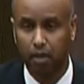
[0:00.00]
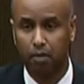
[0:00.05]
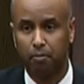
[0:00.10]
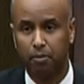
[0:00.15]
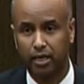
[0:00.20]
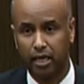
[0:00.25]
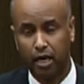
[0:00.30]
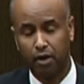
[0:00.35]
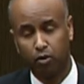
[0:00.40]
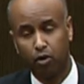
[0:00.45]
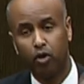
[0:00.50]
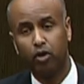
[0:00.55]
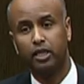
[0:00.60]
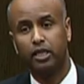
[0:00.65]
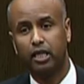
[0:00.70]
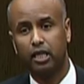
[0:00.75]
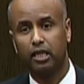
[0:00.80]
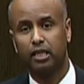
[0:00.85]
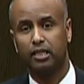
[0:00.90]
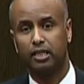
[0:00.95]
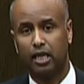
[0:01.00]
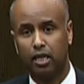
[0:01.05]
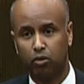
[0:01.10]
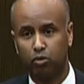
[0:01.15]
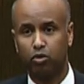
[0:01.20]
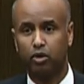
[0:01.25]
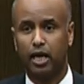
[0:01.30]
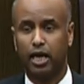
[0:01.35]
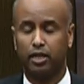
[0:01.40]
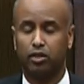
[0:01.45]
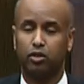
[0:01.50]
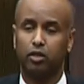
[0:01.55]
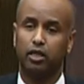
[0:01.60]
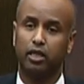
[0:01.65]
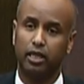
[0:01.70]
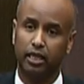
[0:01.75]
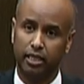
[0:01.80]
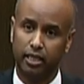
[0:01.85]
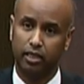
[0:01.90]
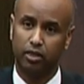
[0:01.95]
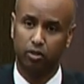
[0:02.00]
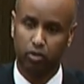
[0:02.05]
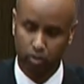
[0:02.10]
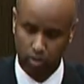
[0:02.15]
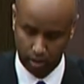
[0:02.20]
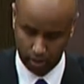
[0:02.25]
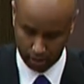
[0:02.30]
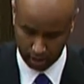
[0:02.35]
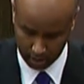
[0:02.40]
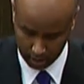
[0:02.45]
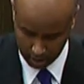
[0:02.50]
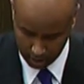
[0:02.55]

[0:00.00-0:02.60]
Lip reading: But ironically, that would actually lead to the